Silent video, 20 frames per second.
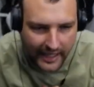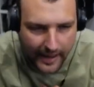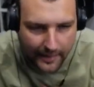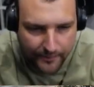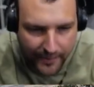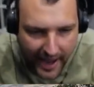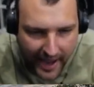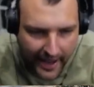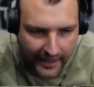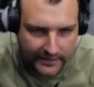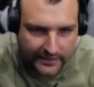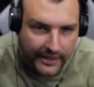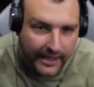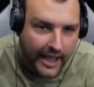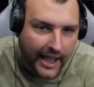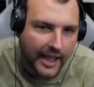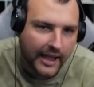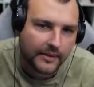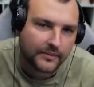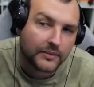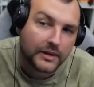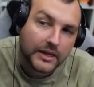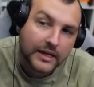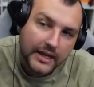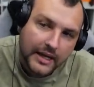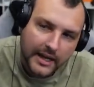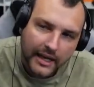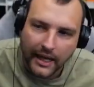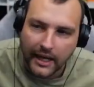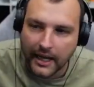a bad game,
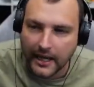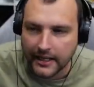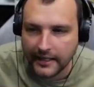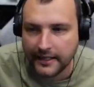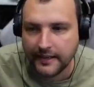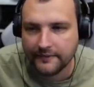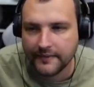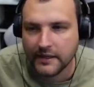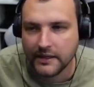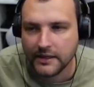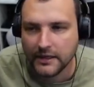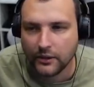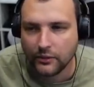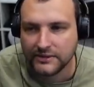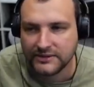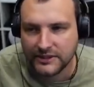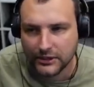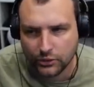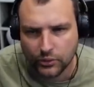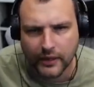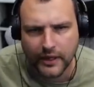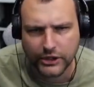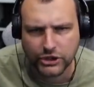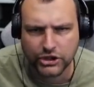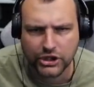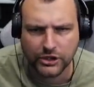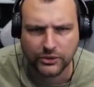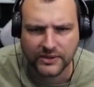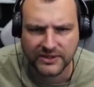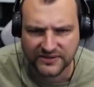even though
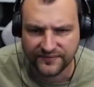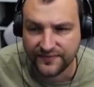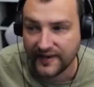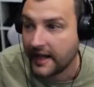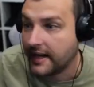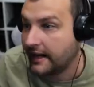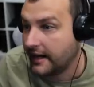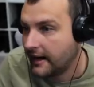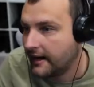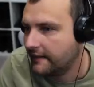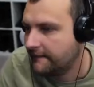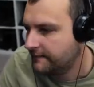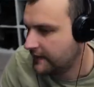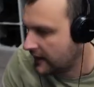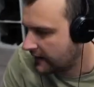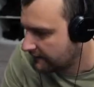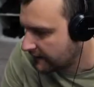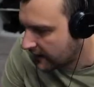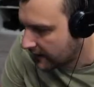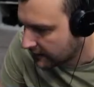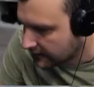situation was very, very, very